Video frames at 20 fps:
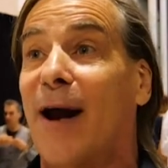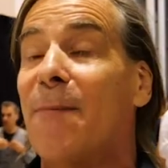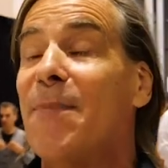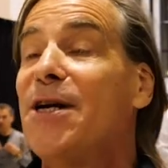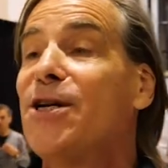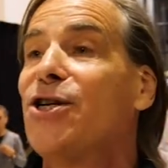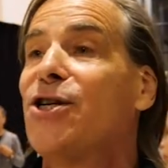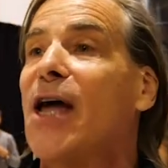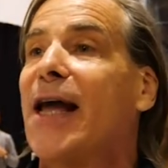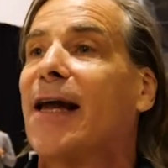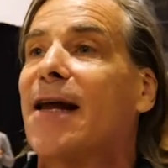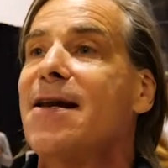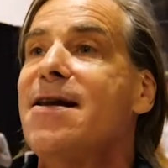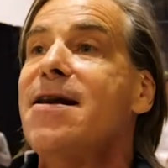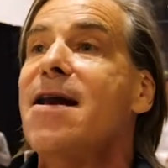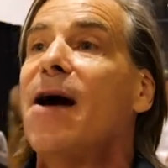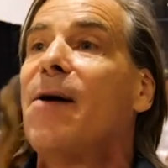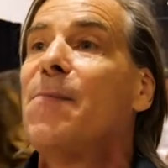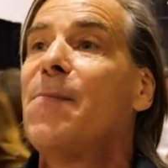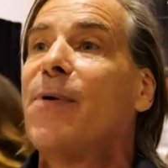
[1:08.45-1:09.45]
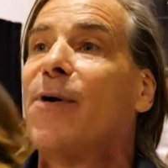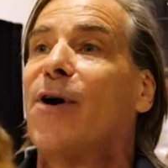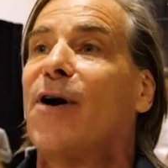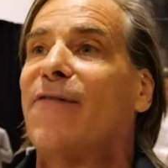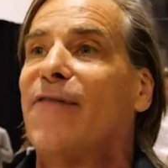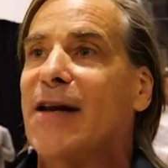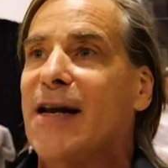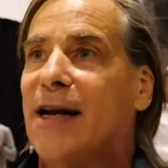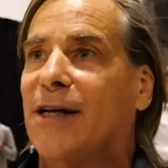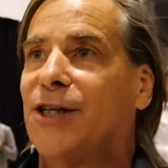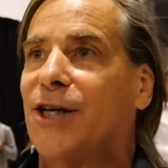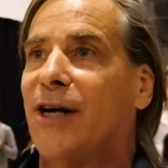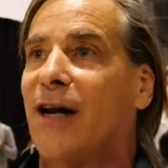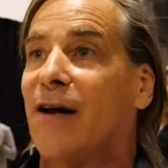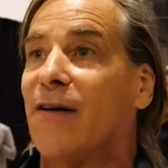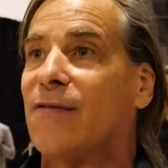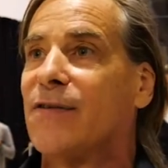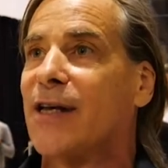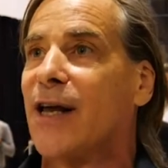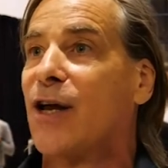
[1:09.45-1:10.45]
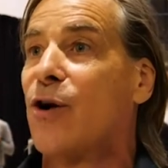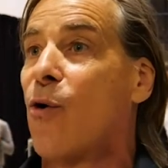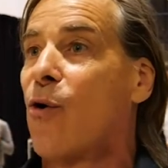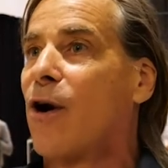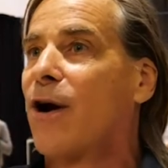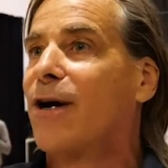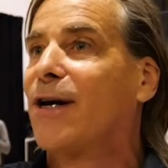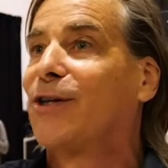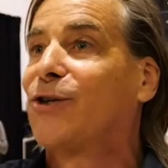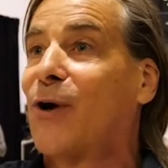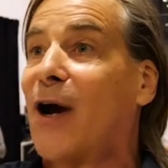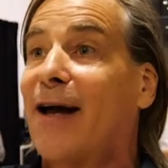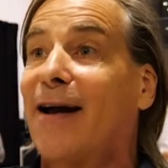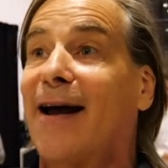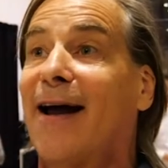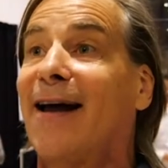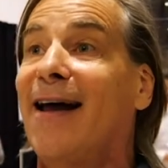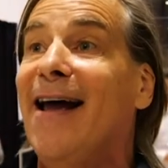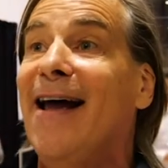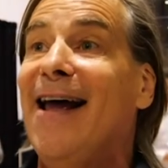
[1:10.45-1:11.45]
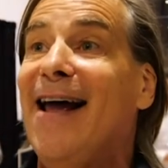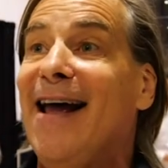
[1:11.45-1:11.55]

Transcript: I'm going to take a number of initiatives in order to try to